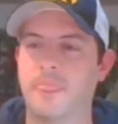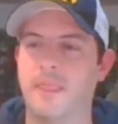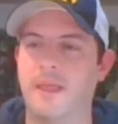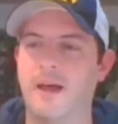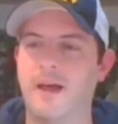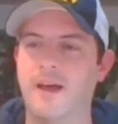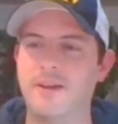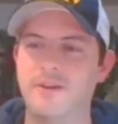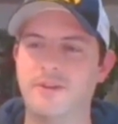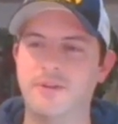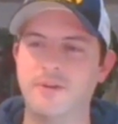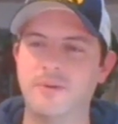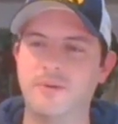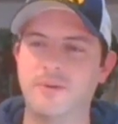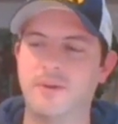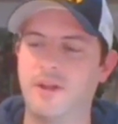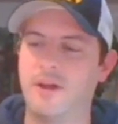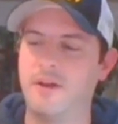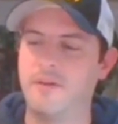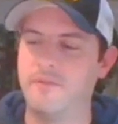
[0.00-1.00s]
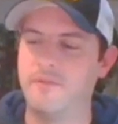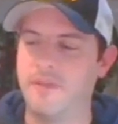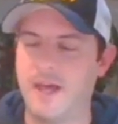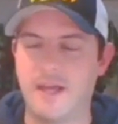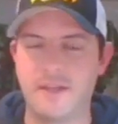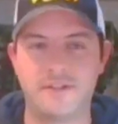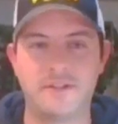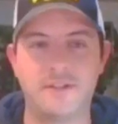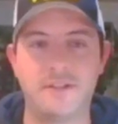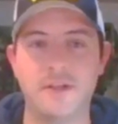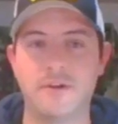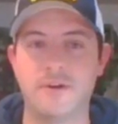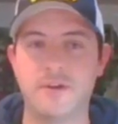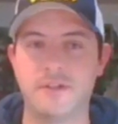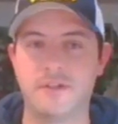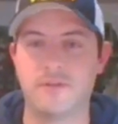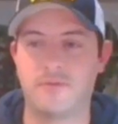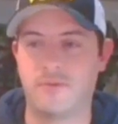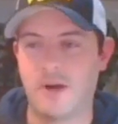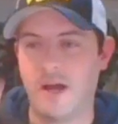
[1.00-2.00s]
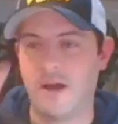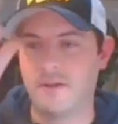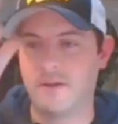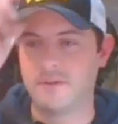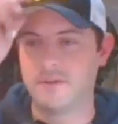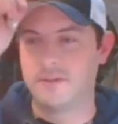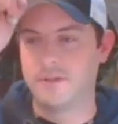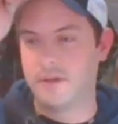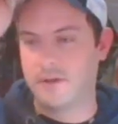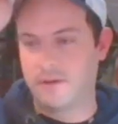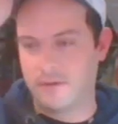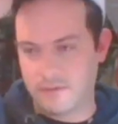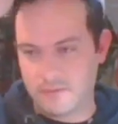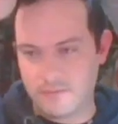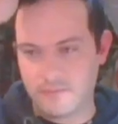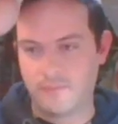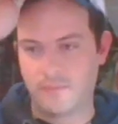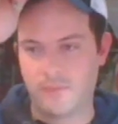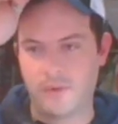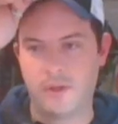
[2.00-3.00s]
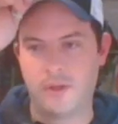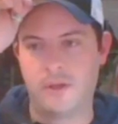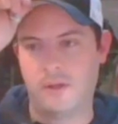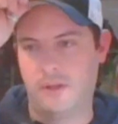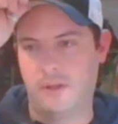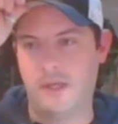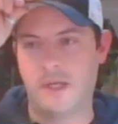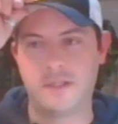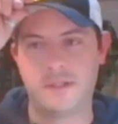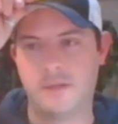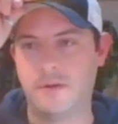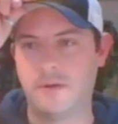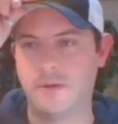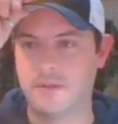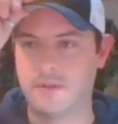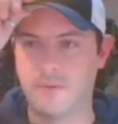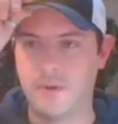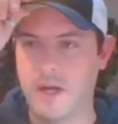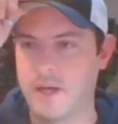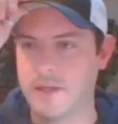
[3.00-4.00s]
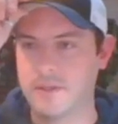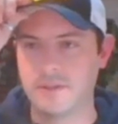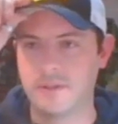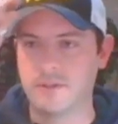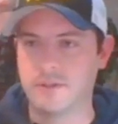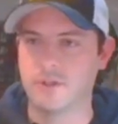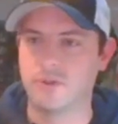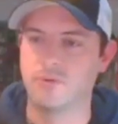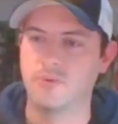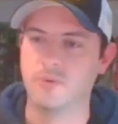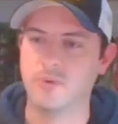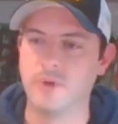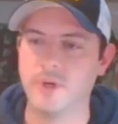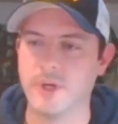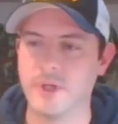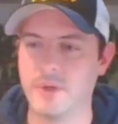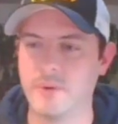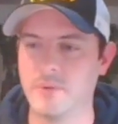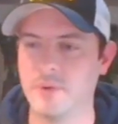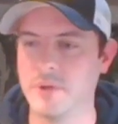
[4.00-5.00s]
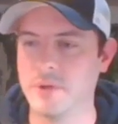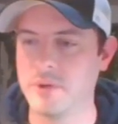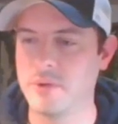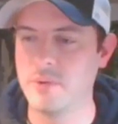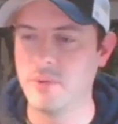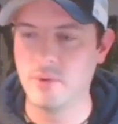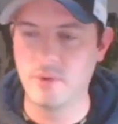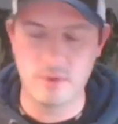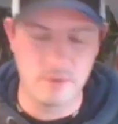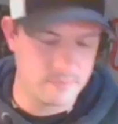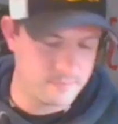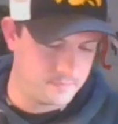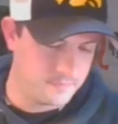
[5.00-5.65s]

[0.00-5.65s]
I do love that series of rounds, though. That series of rounds is just really, really cool.